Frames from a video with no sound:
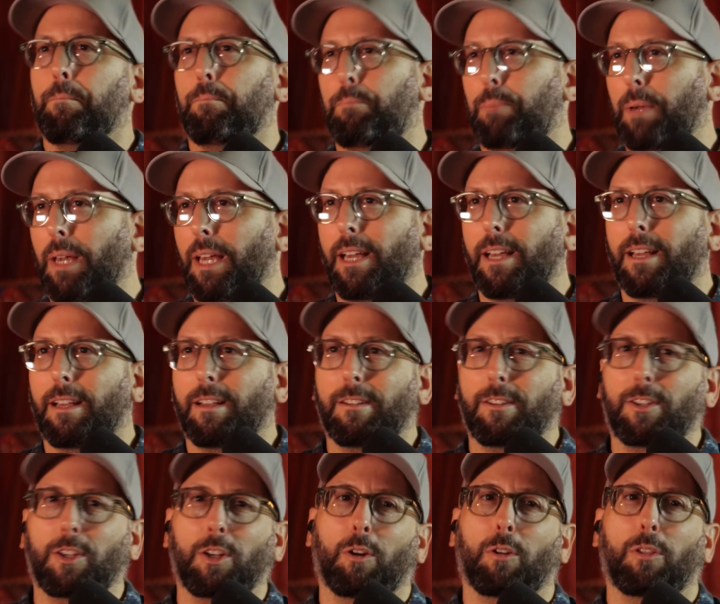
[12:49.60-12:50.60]
being,
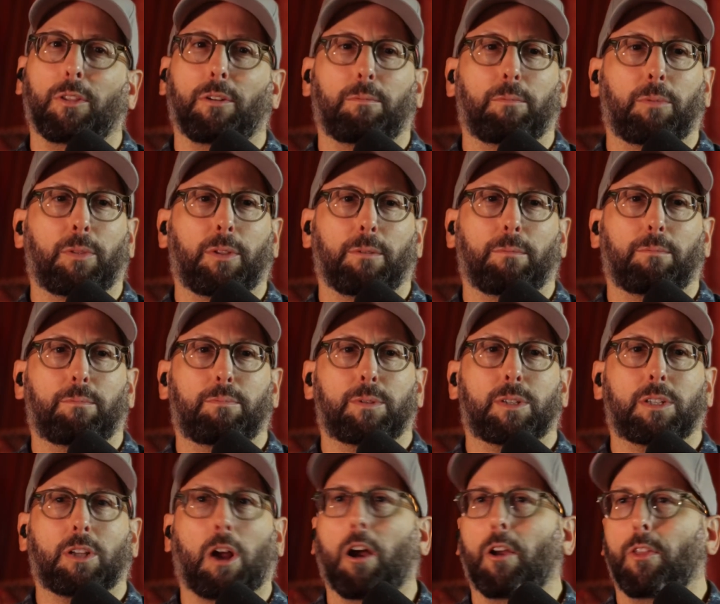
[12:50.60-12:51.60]
the
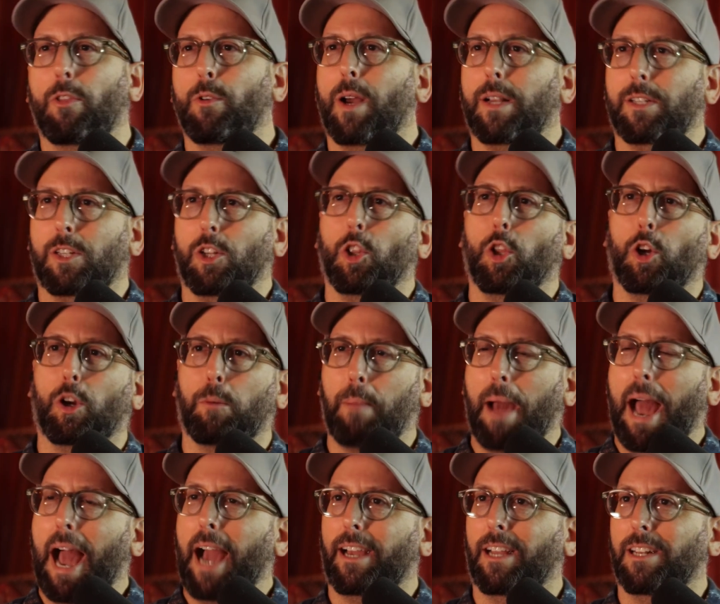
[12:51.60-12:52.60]
star who has to look
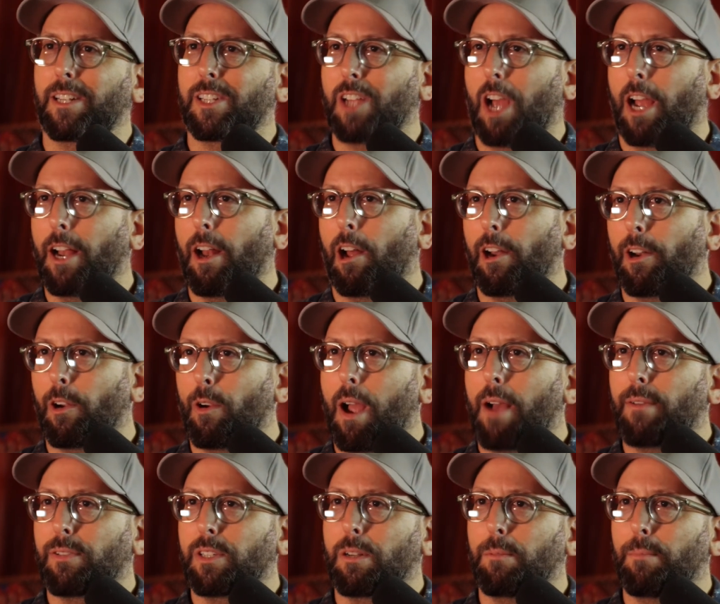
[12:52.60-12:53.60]
back and sign
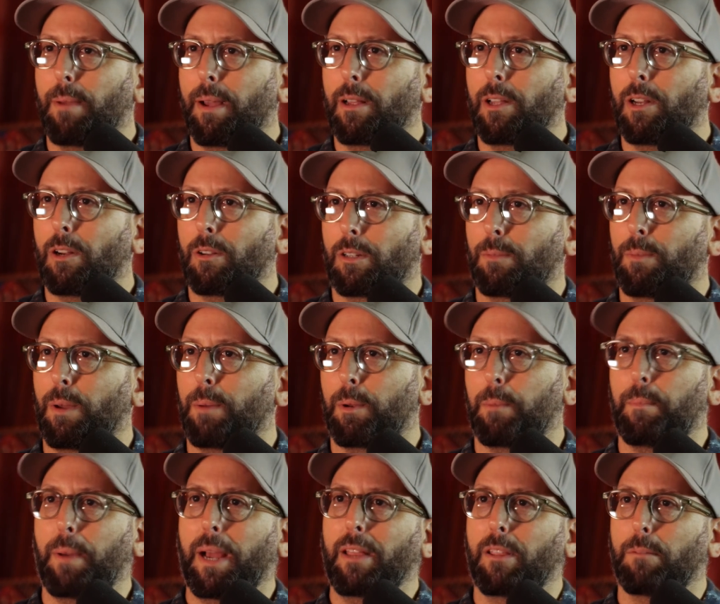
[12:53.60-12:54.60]
autographs to be able
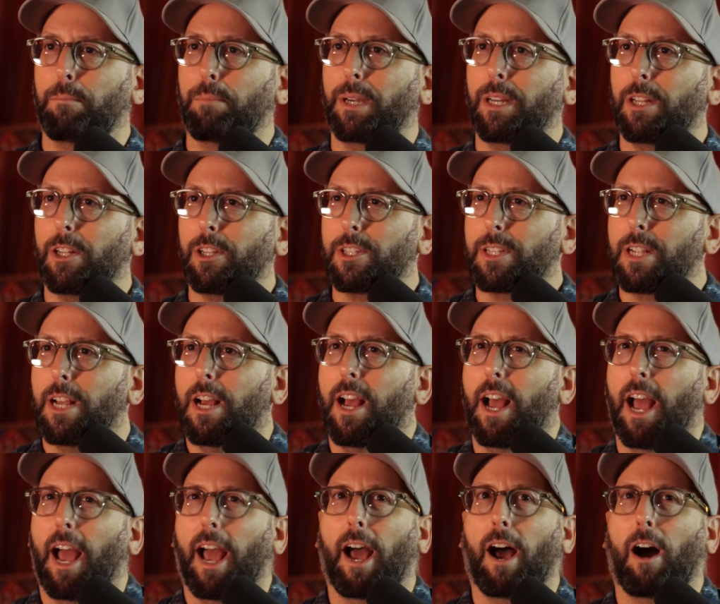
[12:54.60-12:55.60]
to pay the bills.
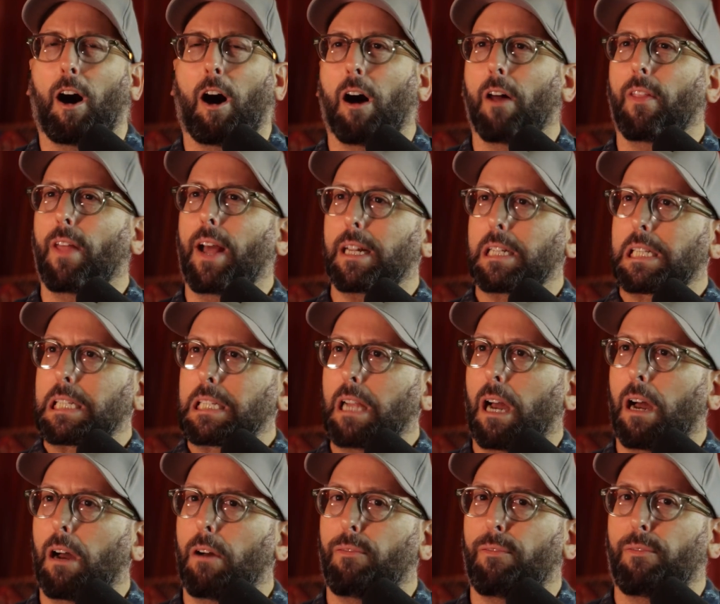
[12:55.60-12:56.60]
All that
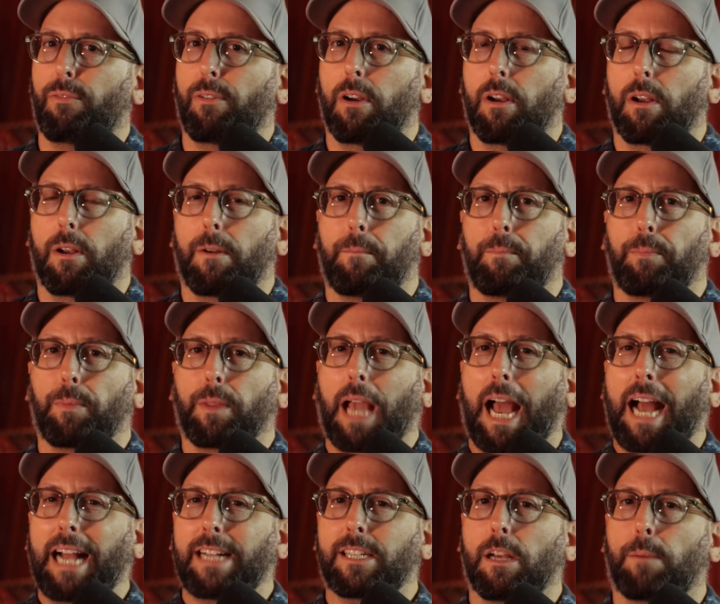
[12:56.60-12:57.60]
stuff
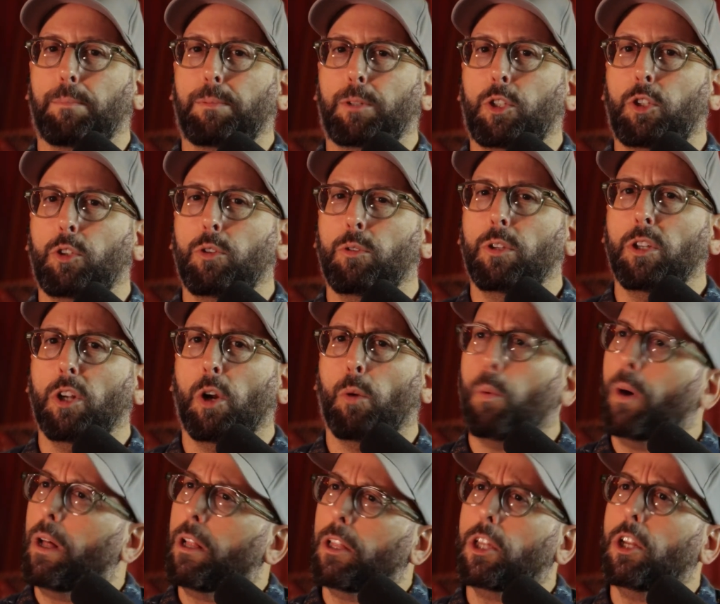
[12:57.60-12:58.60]
adds up to,
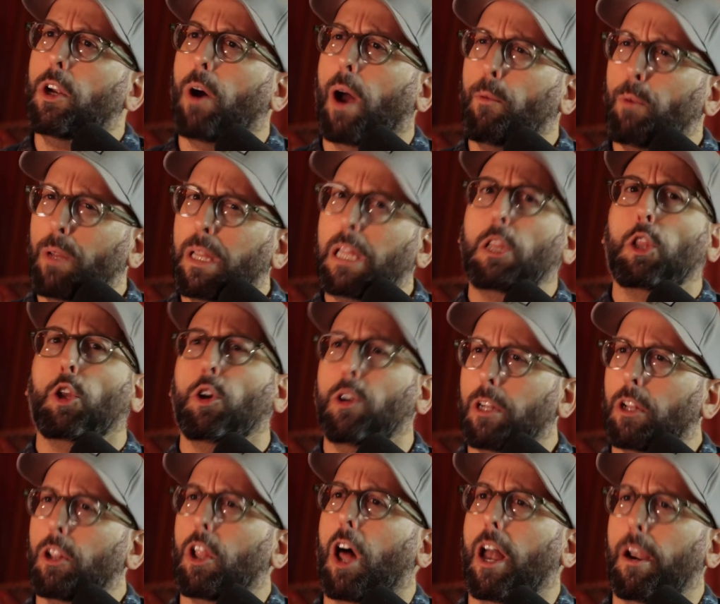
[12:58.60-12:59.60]
I really
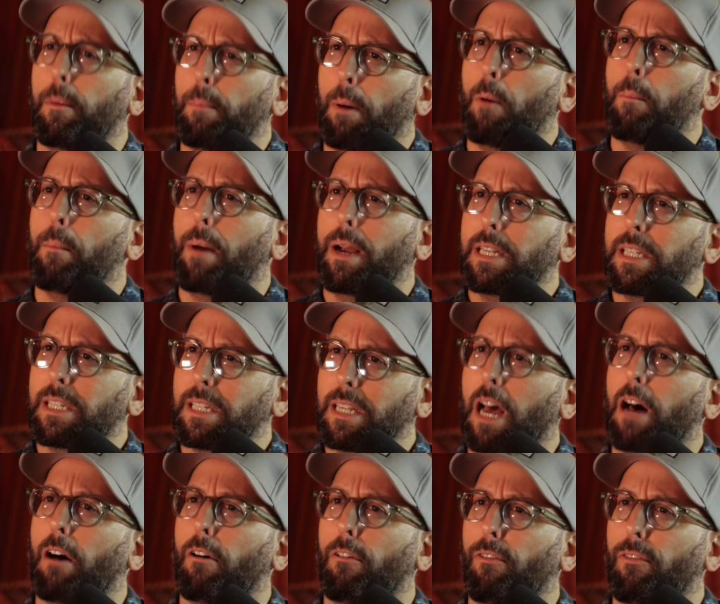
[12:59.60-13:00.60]
learned a lot about
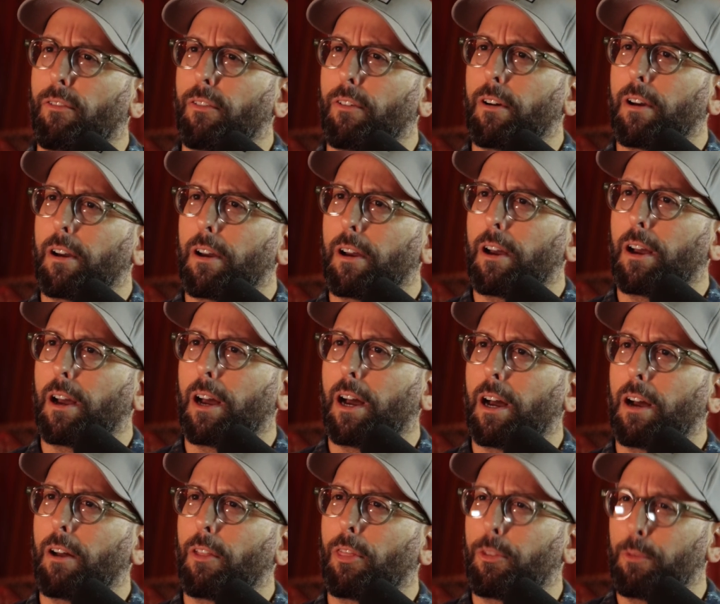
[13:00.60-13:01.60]
myself
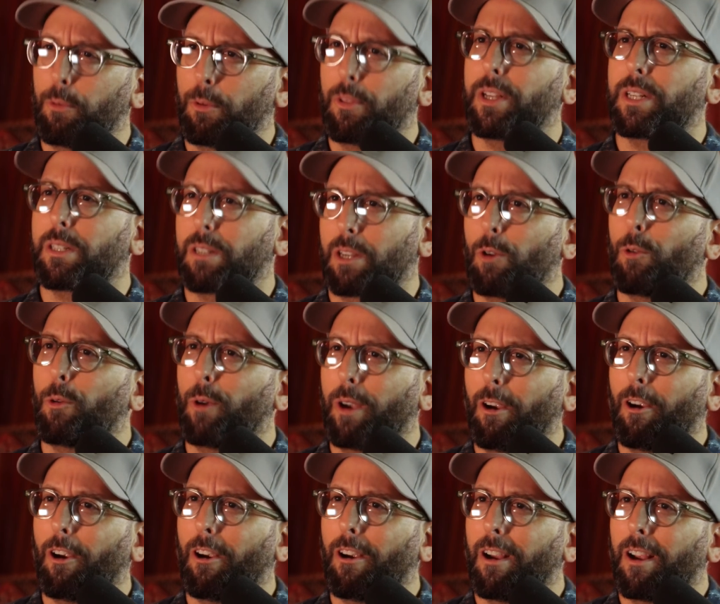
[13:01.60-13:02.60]
through this
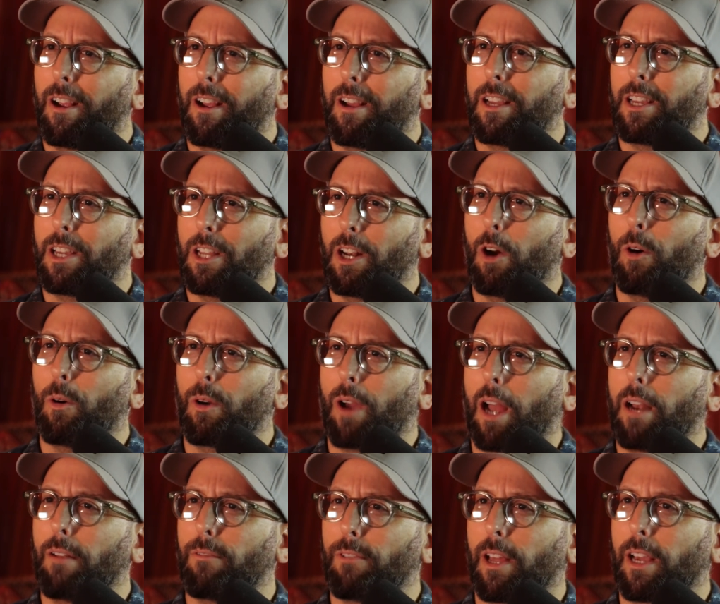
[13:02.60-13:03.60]
career.
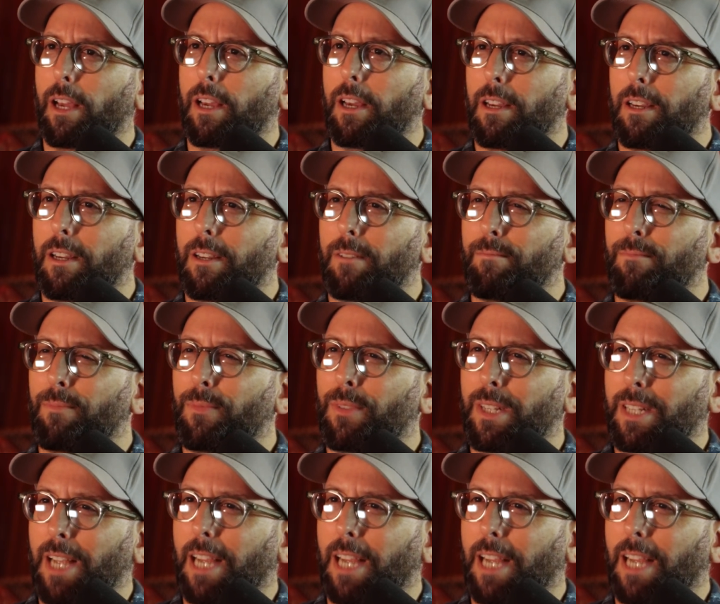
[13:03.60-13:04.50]
Kind of like this